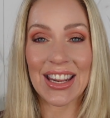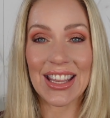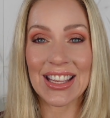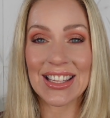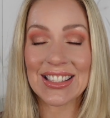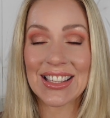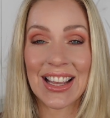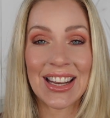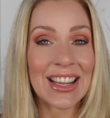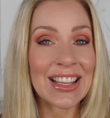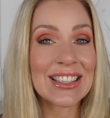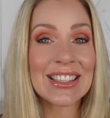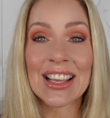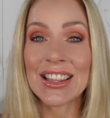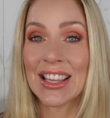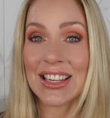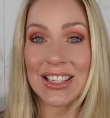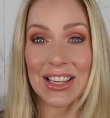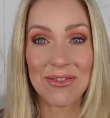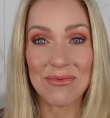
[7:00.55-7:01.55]
heat settings
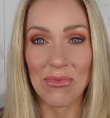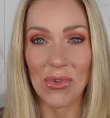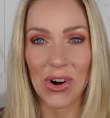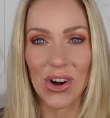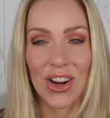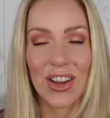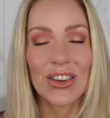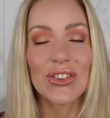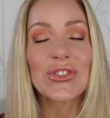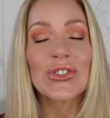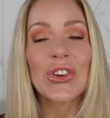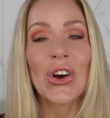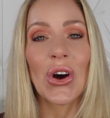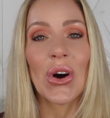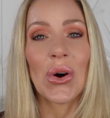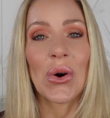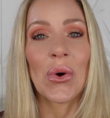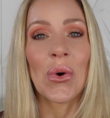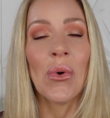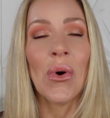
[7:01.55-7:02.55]
and they didn't work.
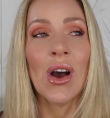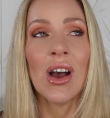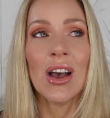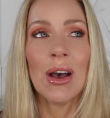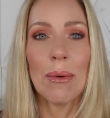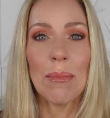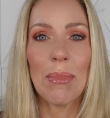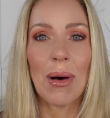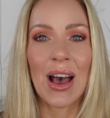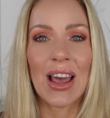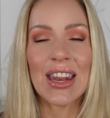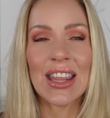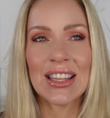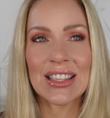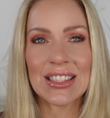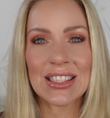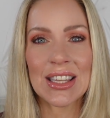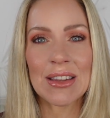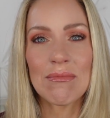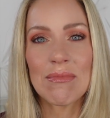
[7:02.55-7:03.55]
So, but
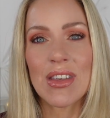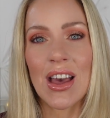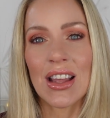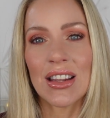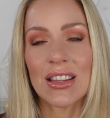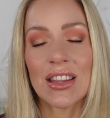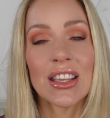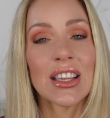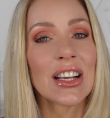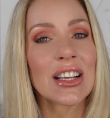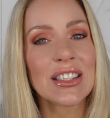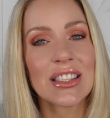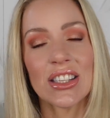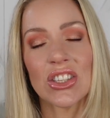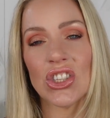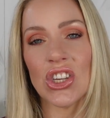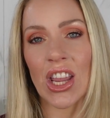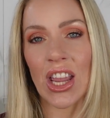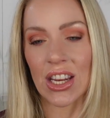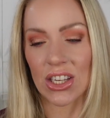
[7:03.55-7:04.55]
it seemed that because the
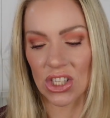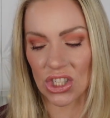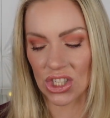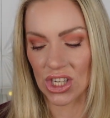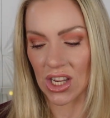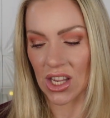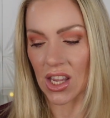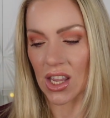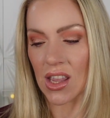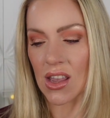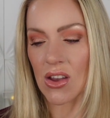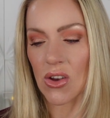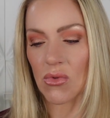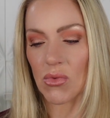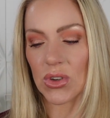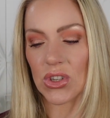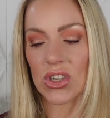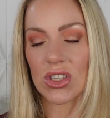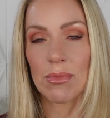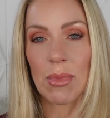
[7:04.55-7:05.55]
GHD,
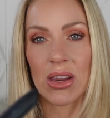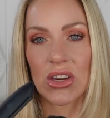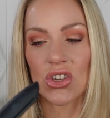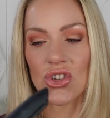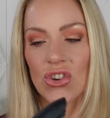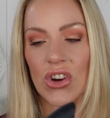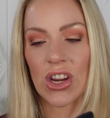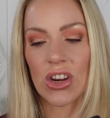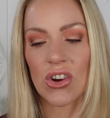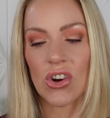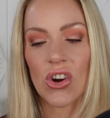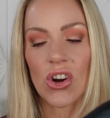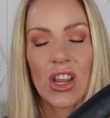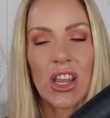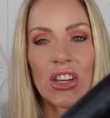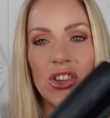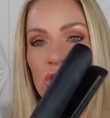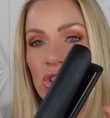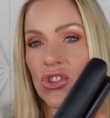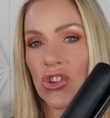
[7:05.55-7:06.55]
which is my straightener,
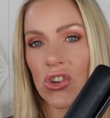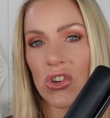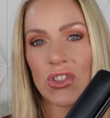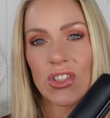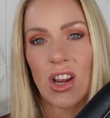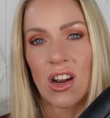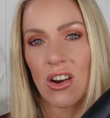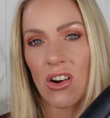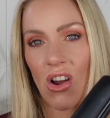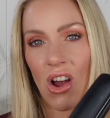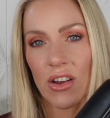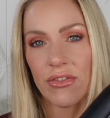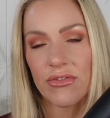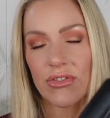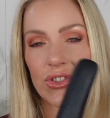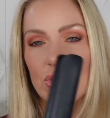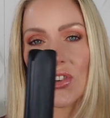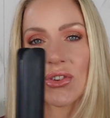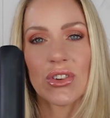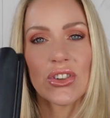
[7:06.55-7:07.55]
it just turns on and
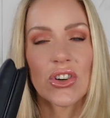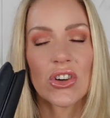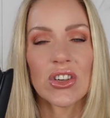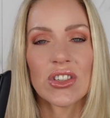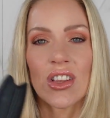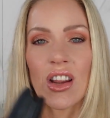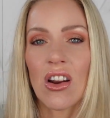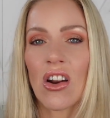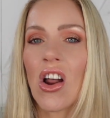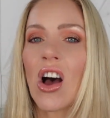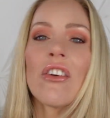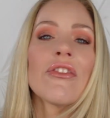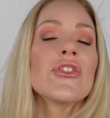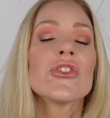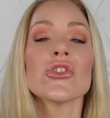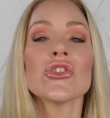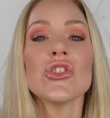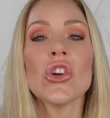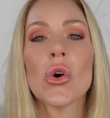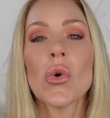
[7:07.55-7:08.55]
off. So it turns on and off,
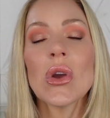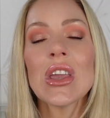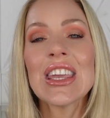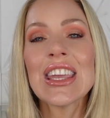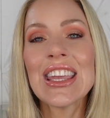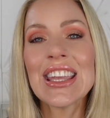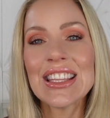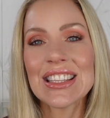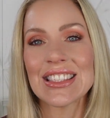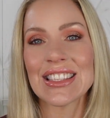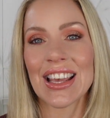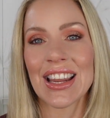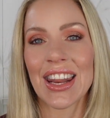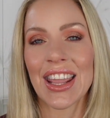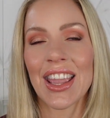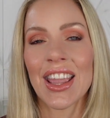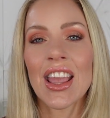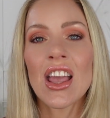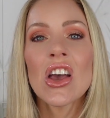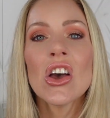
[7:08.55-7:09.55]
there's no heat
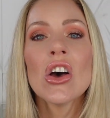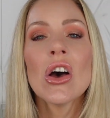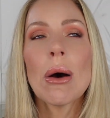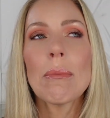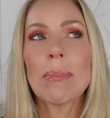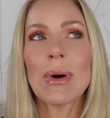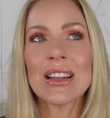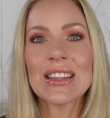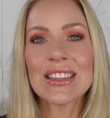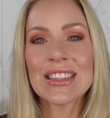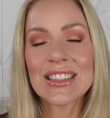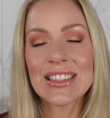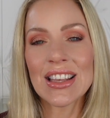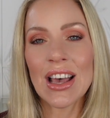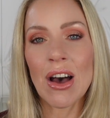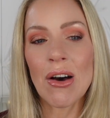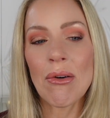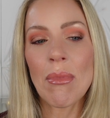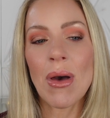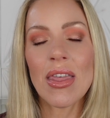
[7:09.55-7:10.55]
setting. But
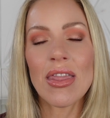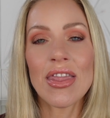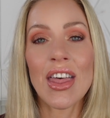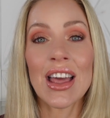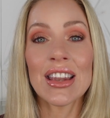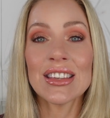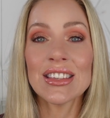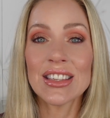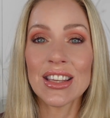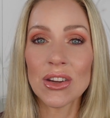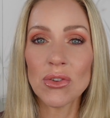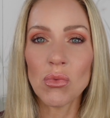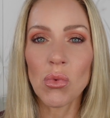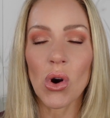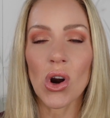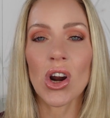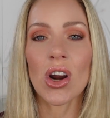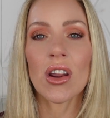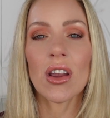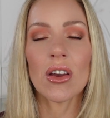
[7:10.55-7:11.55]
some that did
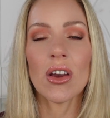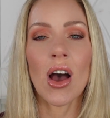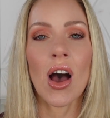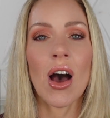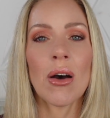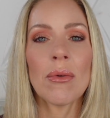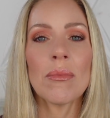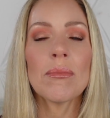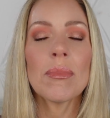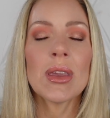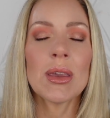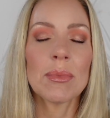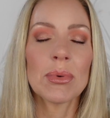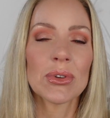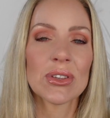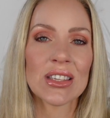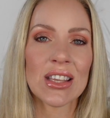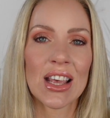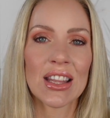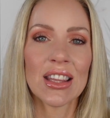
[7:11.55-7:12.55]
work,
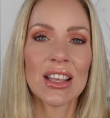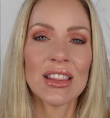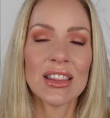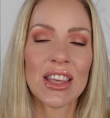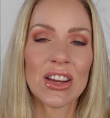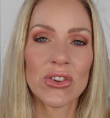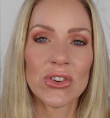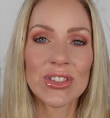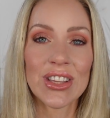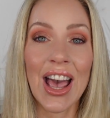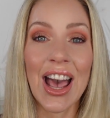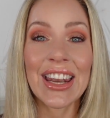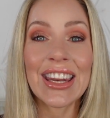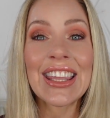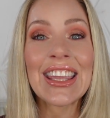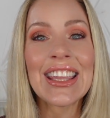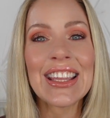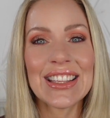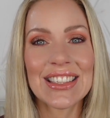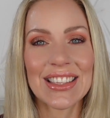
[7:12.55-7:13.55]
people said that theirs had
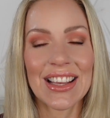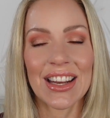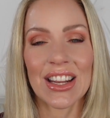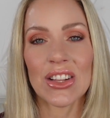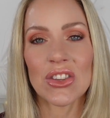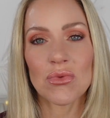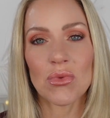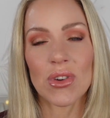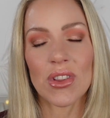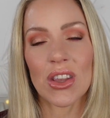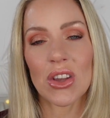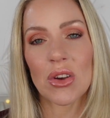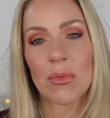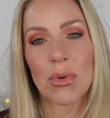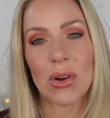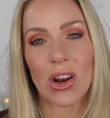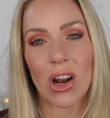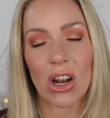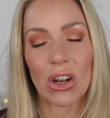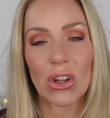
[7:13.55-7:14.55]
heat settings where they could
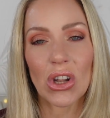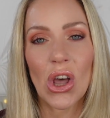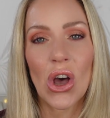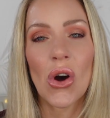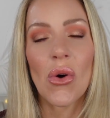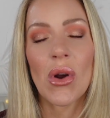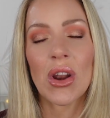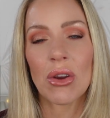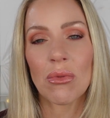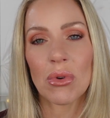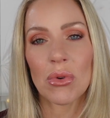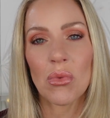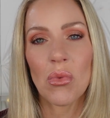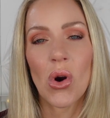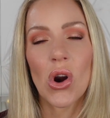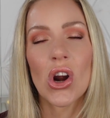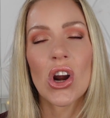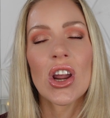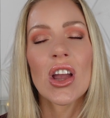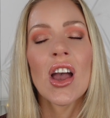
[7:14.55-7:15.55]
put it on low and it would
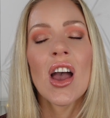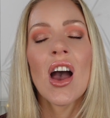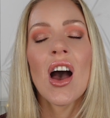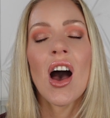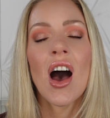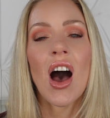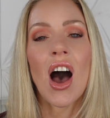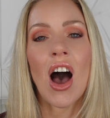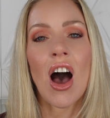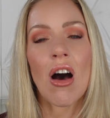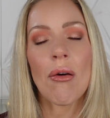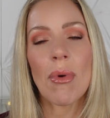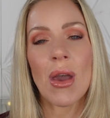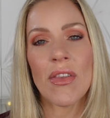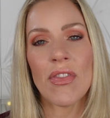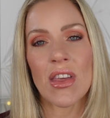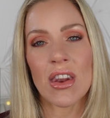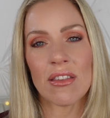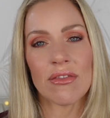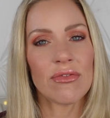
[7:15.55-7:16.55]
work.
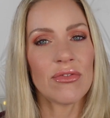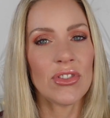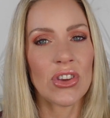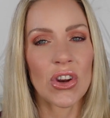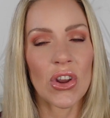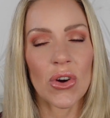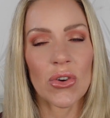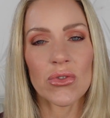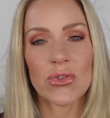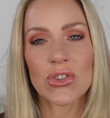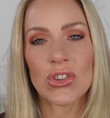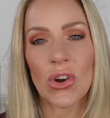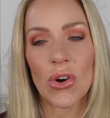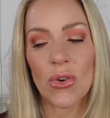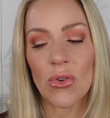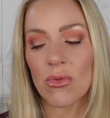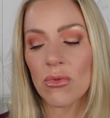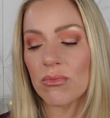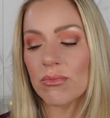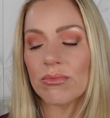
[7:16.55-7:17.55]
And then if,
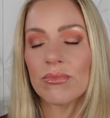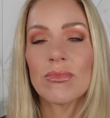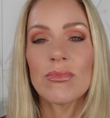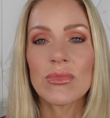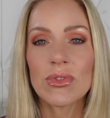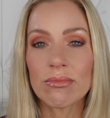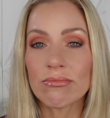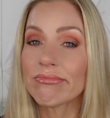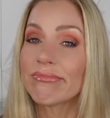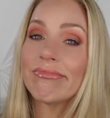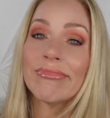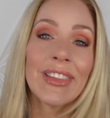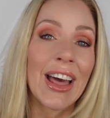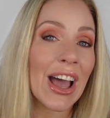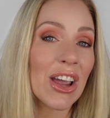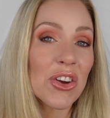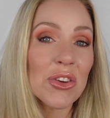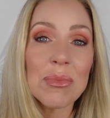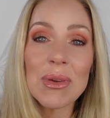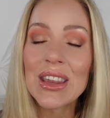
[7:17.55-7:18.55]
so
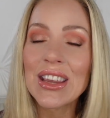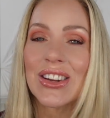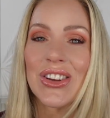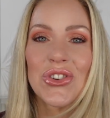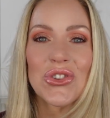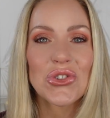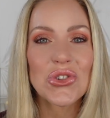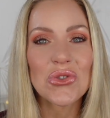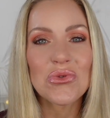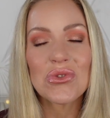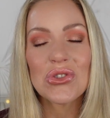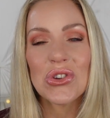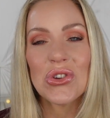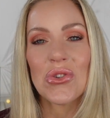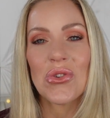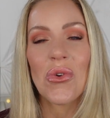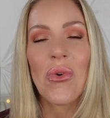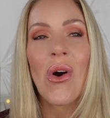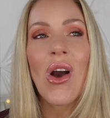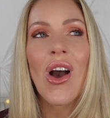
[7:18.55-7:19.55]
that could be an issue
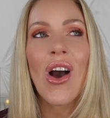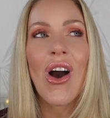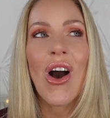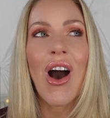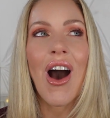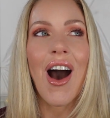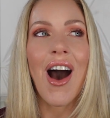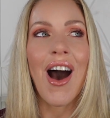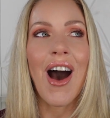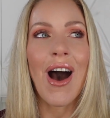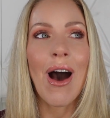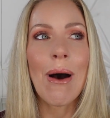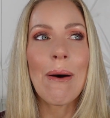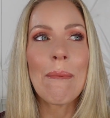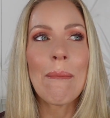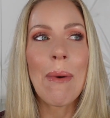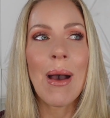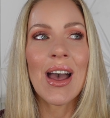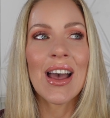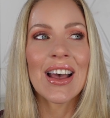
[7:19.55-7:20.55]
too.
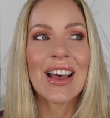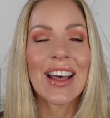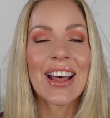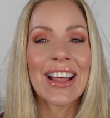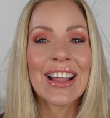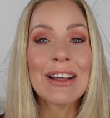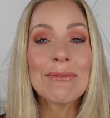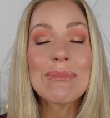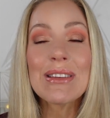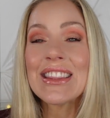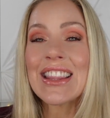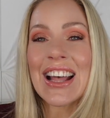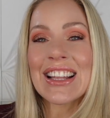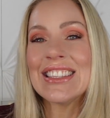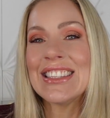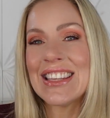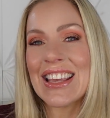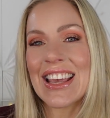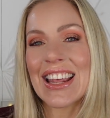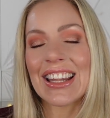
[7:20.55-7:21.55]
But
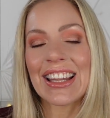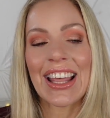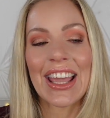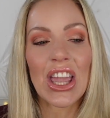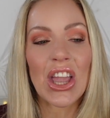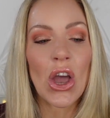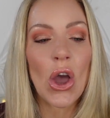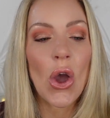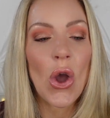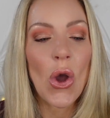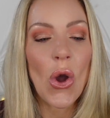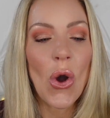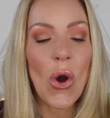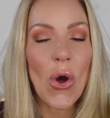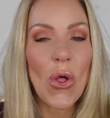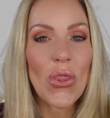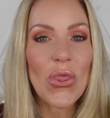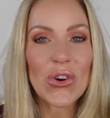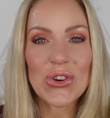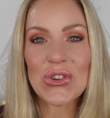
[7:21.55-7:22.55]
that's it. Like,
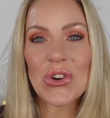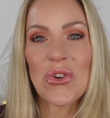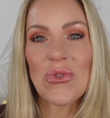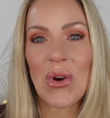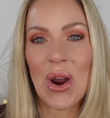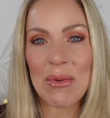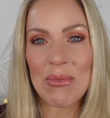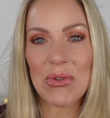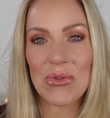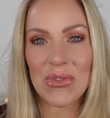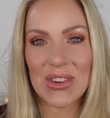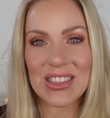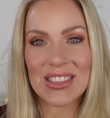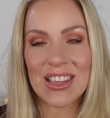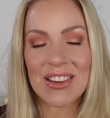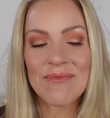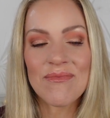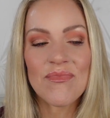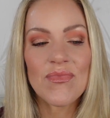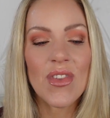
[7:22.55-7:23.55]
there's no rhyme or
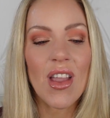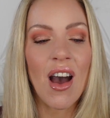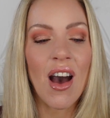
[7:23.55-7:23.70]
reason.